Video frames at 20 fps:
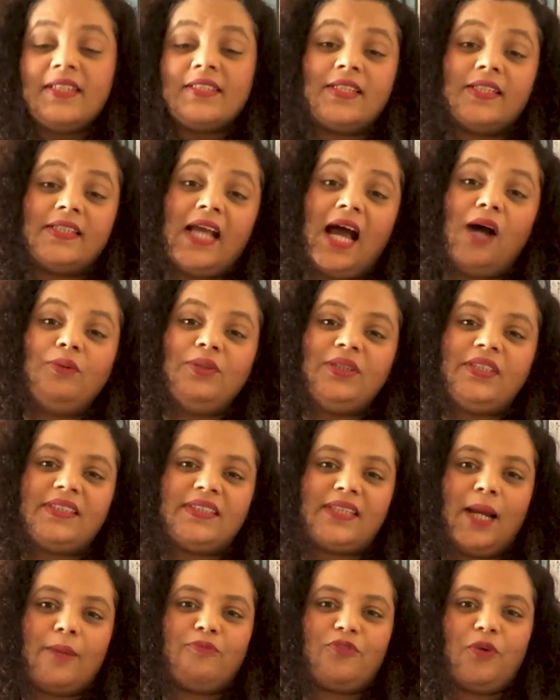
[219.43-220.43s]
So now it's
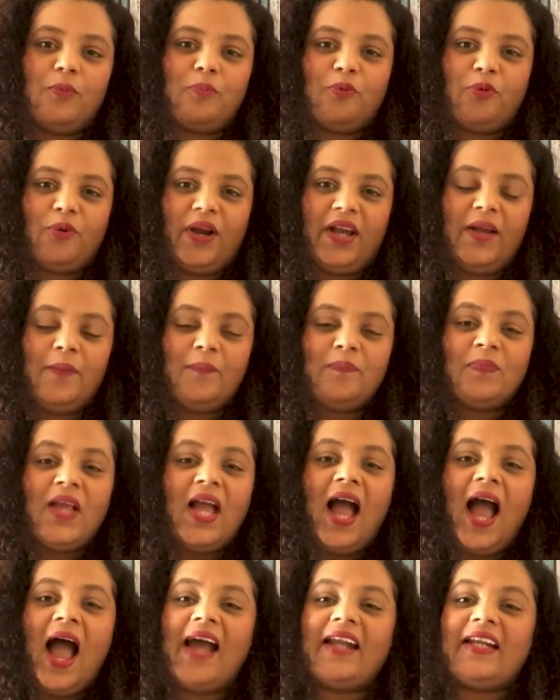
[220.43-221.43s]
time for prayer,
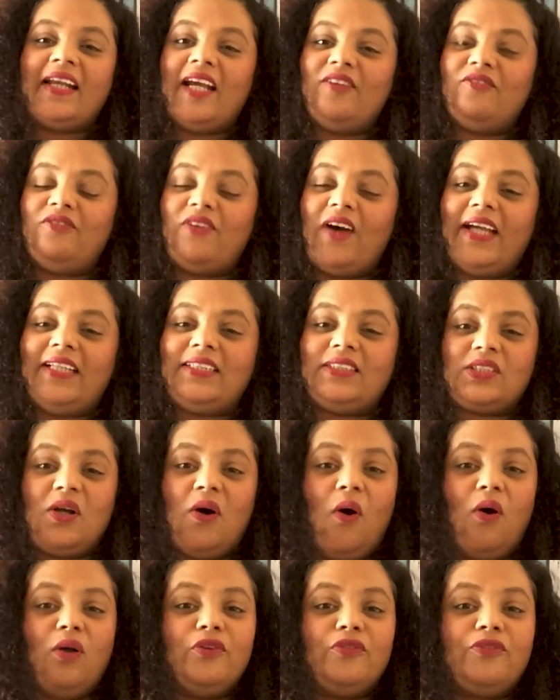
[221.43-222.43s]
and I invite
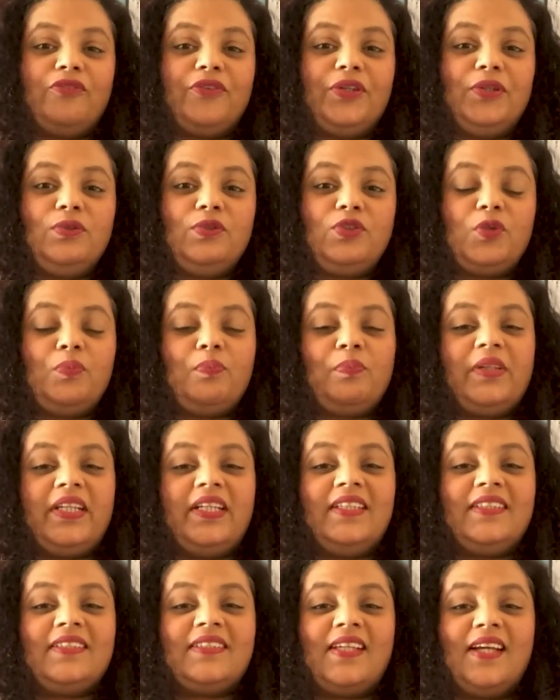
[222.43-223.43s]
all of you to
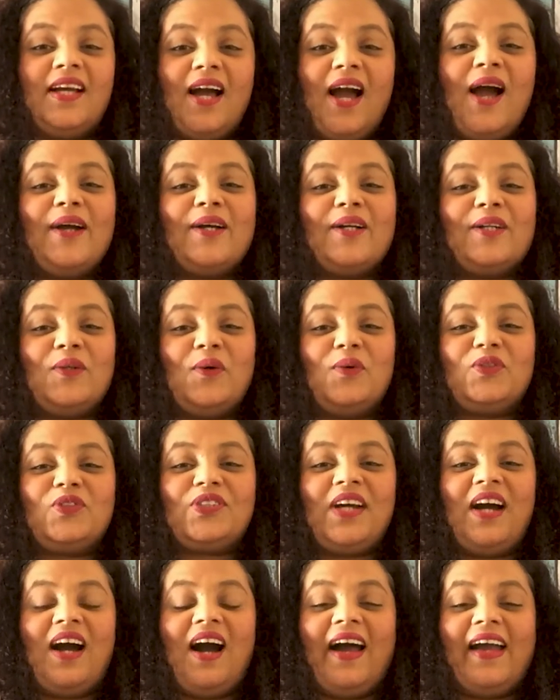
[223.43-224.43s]
please close
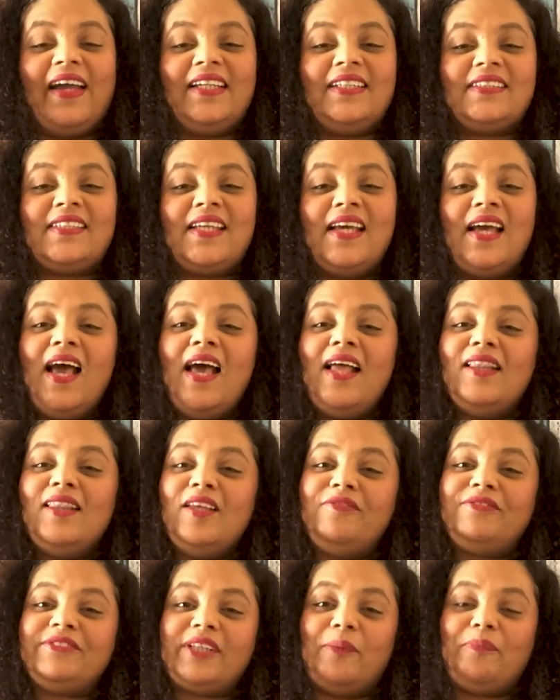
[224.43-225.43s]
your eyes,
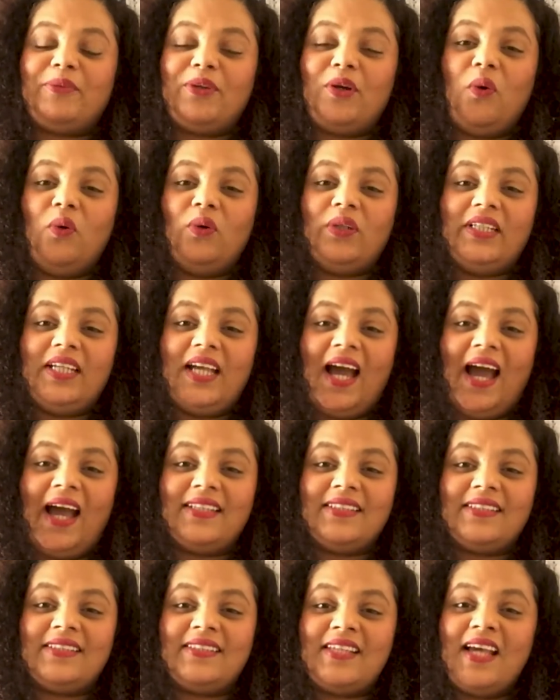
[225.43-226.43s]
lift up your holy
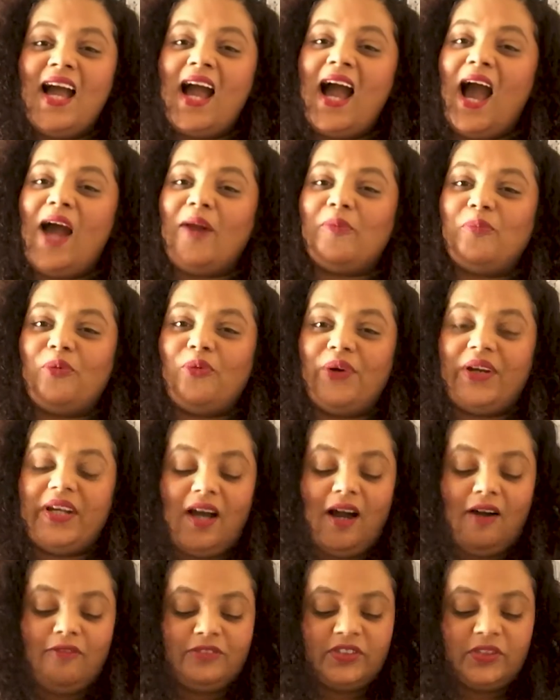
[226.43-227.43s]
hands, and pray
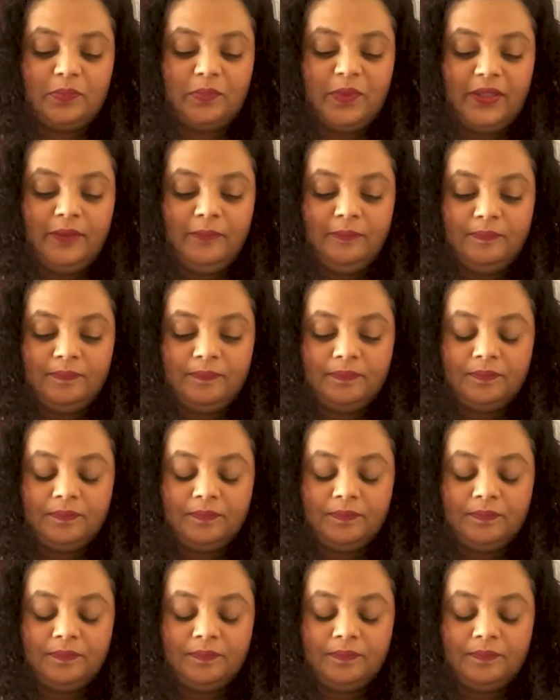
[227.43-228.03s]
after me.